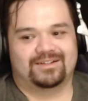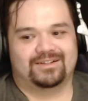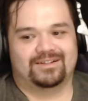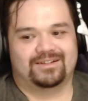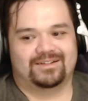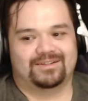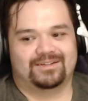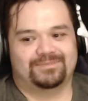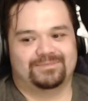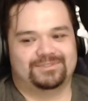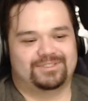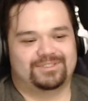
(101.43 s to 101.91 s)

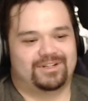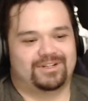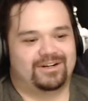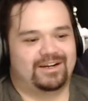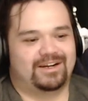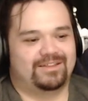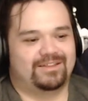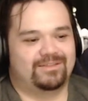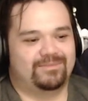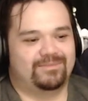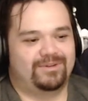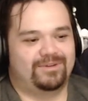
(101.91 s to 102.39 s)
I'm sorry I
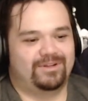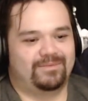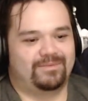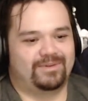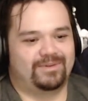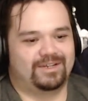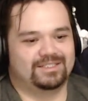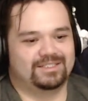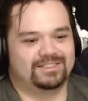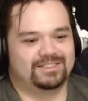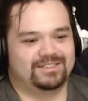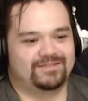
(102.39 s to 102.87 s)
have to mute it
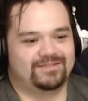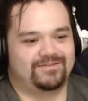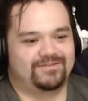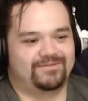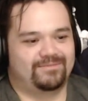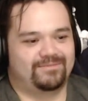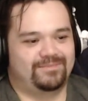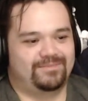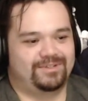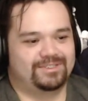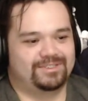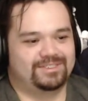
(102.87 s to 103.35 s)
because of
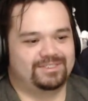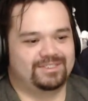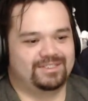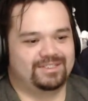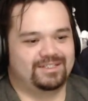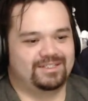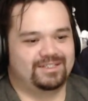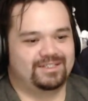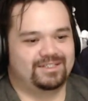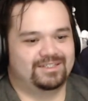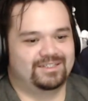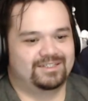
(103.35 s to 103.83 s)

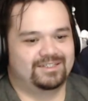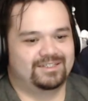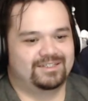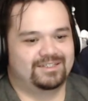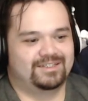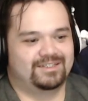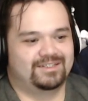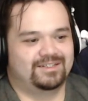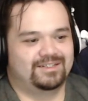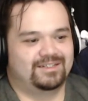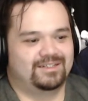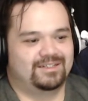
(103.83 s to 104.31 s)
music.
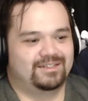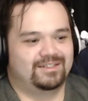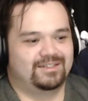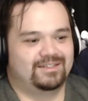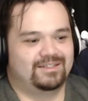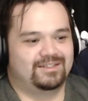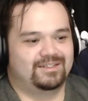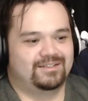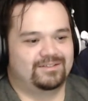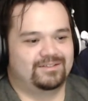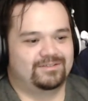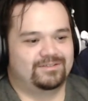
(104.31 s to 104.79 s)

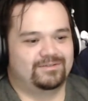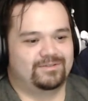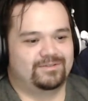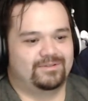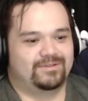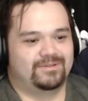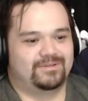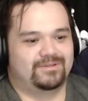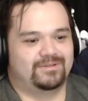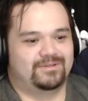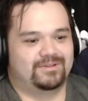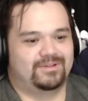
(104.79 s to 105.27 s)

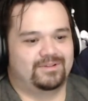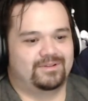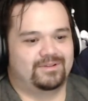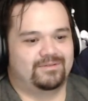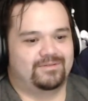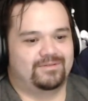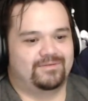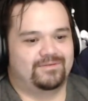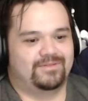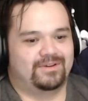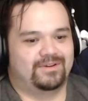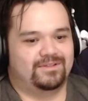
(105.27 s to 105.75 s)
I've been
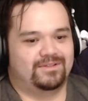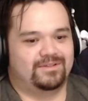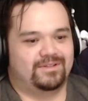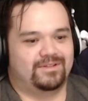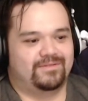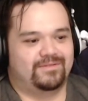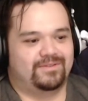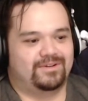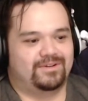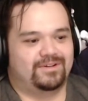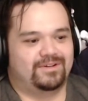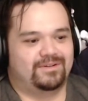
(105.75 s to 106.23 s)
about to live
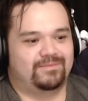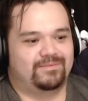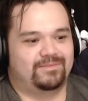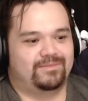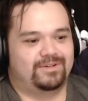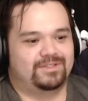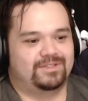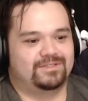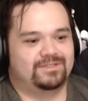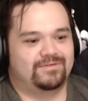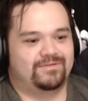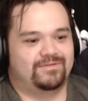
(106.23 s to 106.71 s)
under the
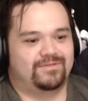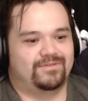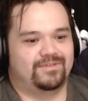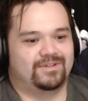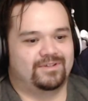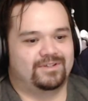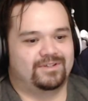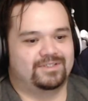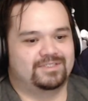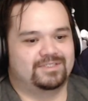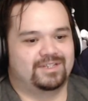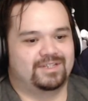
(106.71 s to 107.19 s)
bridge and feel a
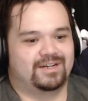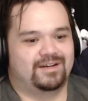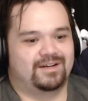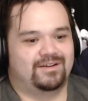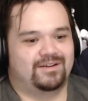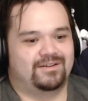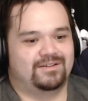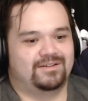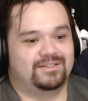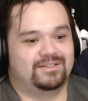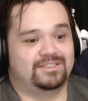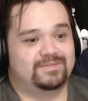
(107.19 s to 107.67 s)
desire
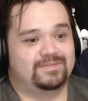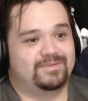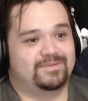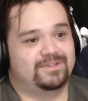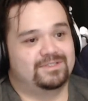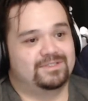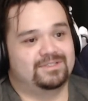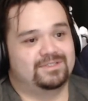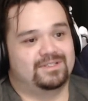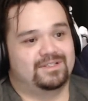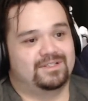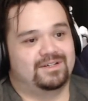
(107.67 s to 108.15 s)
to
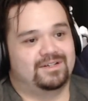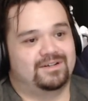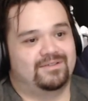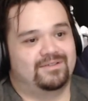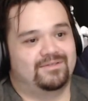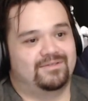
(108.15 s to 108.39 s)
experience love.